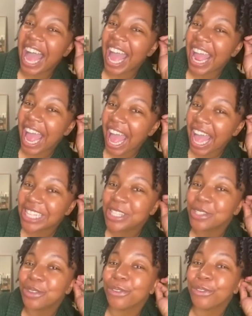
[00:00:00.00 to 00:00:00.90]

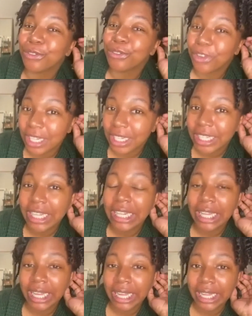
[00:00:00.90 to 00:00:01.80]
I had to
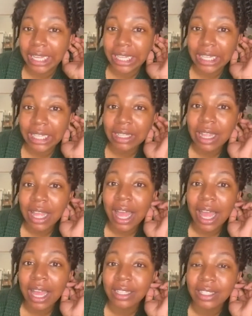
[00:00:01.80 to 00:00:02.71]
really like
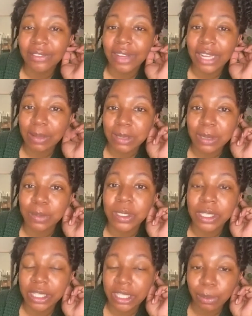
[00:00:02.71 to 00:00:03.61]

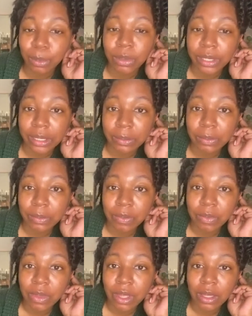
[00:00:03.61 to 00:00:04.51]
develop some
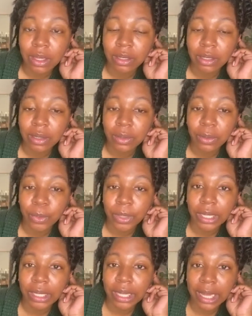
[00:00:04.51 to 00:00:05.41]
discipline,
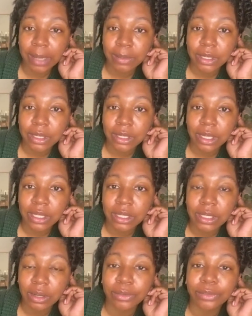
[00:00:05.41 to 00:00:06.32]
when it came
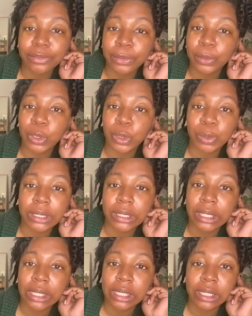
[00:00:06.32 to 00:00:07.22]
to like certain
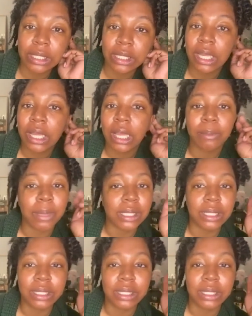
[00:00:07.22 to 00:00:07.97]
foods, because